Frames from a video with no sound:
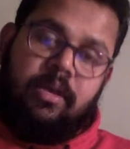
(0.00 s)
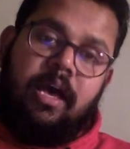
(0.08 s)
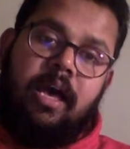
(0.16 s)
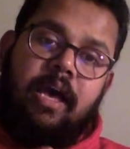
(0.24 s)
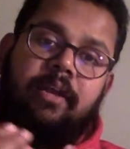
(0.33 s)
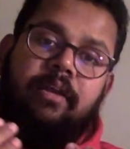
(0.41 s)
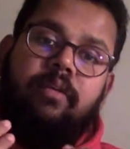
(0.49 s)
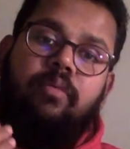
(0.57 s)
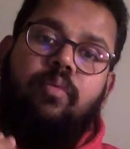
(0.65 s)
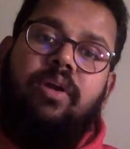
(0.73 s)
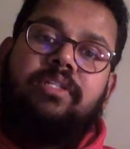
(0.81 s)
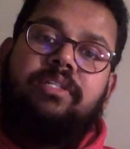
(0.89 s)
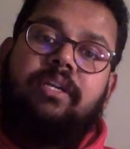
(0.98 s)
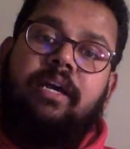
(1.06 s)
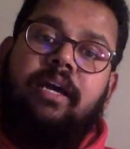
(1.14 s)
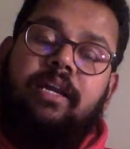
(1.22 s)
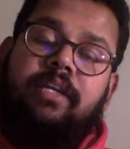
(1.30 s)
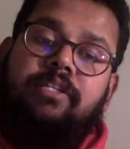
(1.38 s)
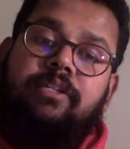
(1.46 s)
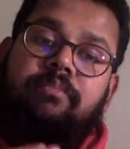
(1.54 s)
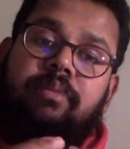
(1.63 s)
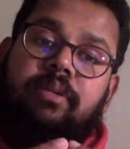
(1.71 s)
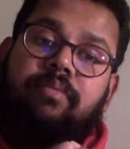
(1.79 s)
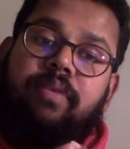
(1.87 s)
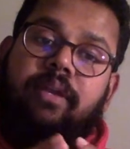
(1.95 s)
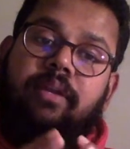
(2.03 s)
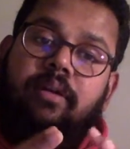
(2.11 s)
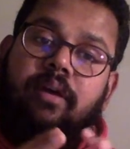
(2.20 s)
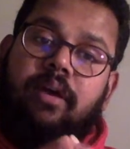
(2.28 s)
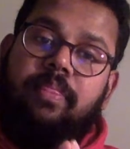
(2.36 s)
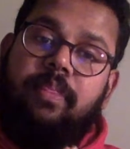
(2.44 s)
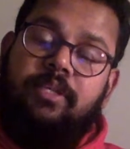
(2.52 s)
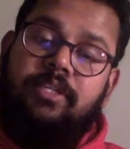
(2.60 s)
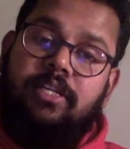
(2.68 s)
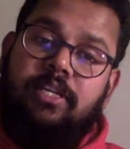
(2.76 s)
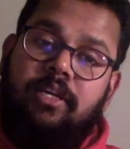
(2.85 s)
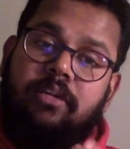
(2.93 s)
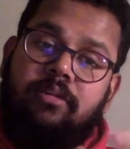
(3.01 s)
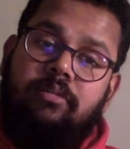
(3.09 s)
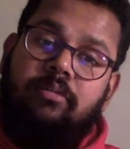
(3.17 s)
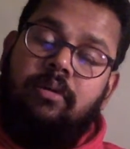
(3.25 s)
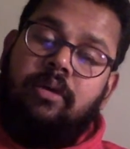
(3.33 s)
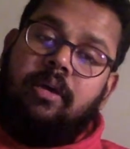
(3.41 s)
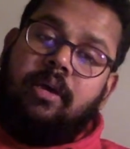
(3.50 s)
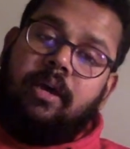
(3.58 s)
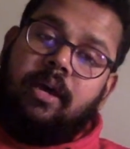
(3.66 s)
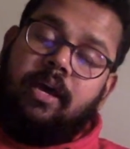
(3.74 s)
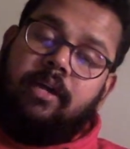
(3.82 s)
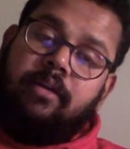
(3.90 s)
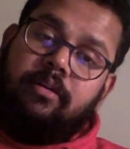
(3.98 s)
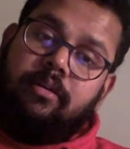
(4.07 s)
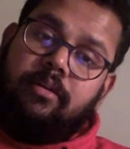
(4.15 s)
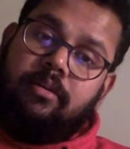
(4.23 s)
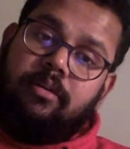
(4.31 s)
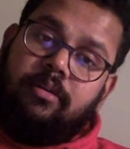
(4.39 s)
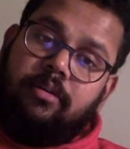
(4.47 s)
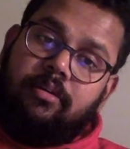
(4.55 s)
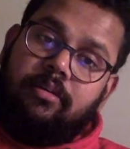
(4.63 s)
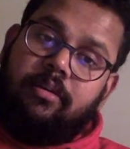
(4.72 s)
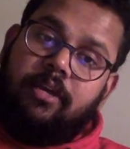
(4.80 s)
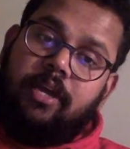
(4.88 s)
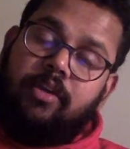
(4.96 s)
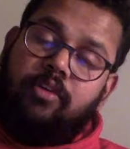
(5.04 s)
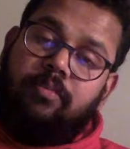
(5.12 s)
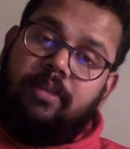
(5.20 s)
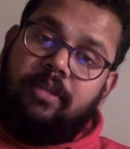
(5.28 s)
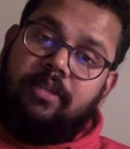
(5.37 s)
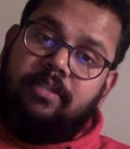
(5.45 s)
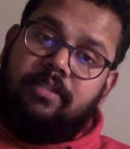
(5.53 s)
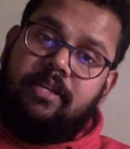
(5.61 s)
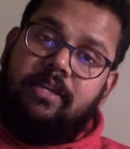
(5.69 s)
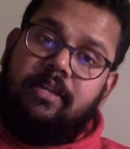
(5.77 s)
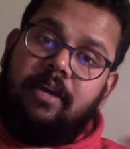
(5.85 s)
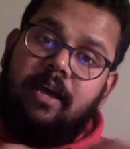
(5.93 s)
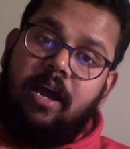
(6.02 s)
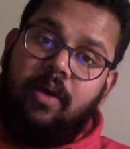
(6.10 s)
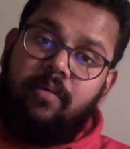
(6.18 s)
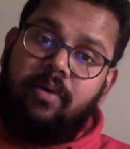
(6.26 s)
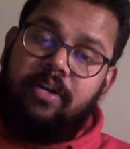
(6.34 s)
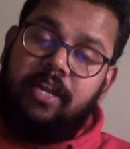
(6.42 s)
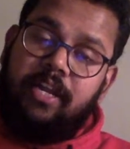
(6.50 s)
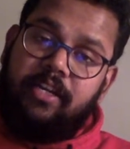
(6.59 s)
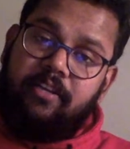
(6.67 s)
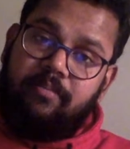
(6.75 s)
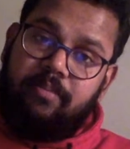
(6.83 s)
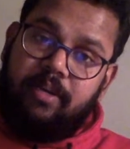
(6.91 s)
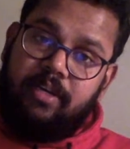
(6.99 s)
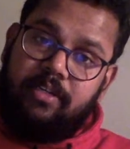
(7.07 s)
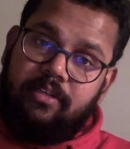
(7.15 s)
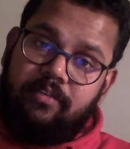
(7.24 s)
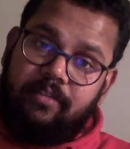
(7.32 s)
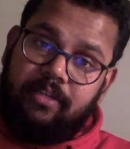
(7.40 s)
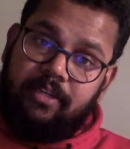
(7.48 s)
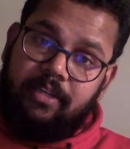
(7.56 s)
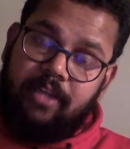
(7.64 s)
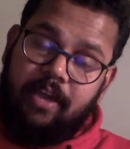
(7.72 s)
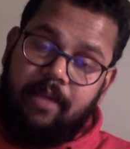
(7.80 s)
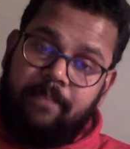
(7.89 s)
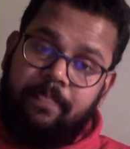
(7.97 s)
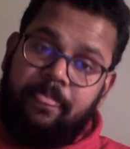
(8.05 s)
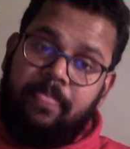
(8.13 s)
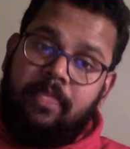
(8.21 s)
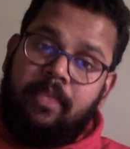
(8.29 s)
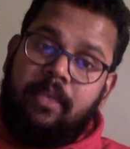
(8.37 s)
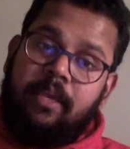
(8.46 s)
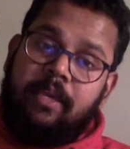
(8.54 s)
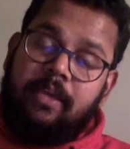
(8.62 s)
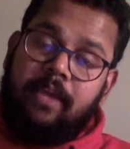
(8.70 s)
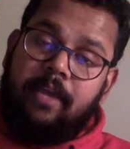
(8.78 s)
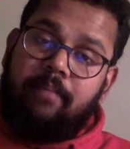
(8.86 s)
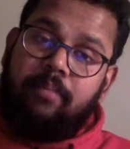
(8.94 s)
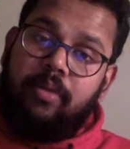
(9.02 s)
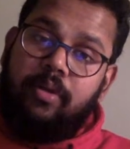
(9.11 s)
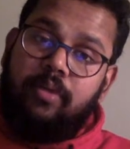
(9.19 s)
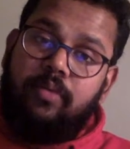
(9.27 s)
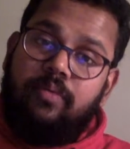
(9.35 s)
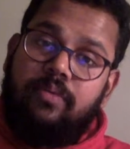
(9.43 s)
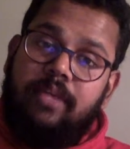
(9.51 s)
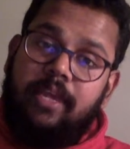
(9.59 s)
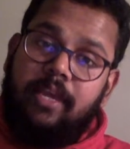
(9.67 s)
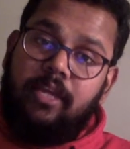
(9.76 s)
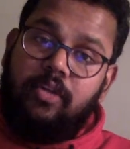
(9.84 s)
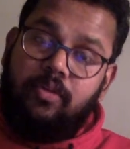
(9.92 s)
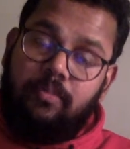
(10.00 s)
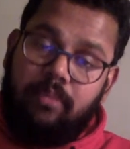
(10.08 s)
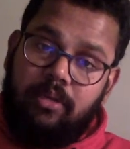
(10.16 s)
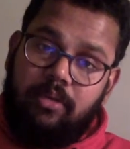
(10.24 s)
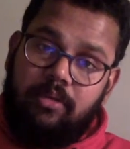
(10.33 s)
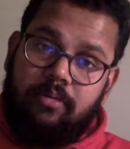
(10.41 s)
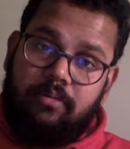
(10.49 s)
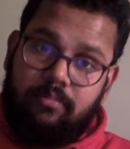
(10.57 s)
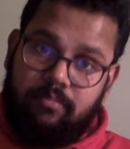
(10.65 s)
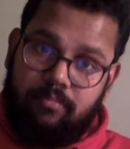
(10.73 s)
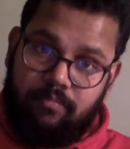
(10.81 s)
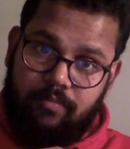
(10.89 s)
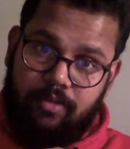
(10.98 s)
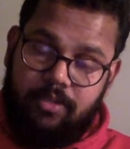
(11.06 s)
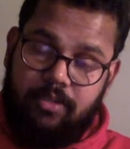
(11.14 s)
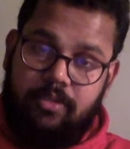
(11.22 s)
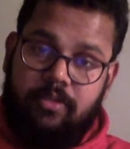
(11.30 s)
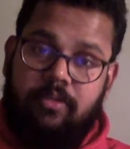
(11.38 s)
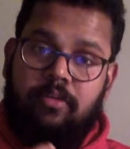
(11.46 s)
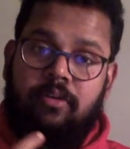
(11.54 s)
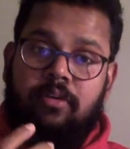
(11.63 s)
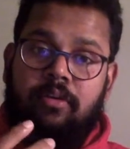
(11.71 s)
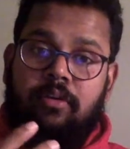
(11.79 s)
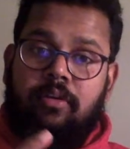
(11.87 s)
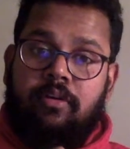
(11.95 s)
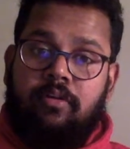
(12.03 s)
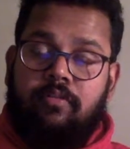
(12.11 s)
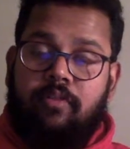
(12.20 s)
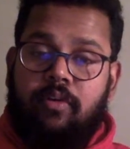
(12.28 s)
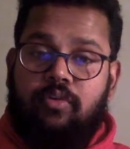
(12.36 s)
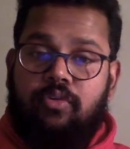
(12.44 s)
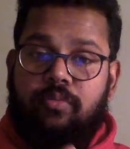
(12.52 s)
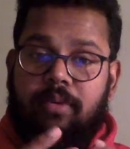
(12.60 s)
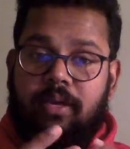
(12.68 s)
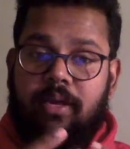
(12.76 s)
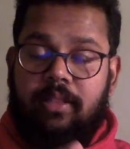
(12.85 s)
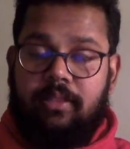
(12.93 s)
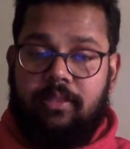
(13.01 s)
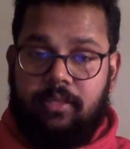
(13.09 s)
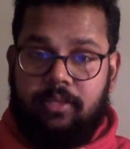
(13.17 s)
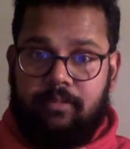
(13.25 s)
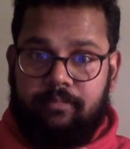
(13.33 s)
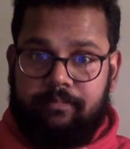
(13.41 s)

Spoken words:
And what's the connection between the Jallikattu and the A2 milk is that our native breeds of India can produce A2 milk, which is found to be healthy.